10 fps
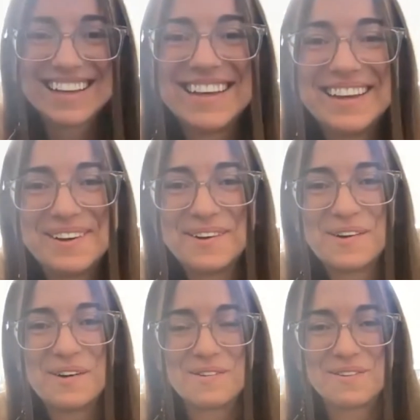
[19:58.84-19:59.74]
you know,
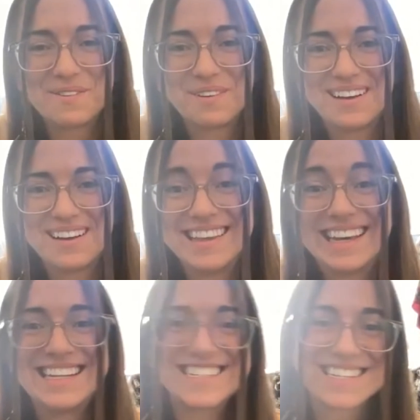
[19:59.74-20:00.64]
of the
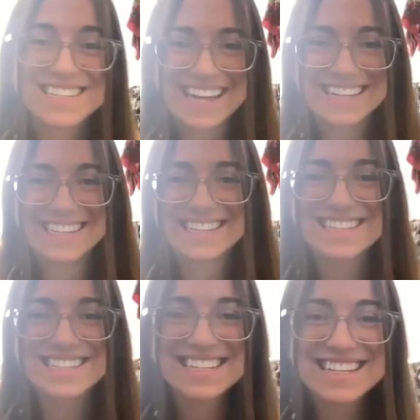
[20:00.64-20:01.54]
ancient
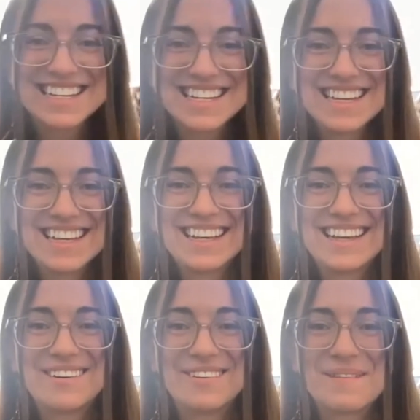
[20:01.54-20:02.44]
studies
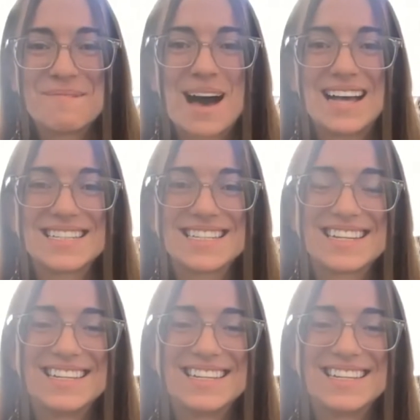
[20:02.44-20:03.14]
of the past,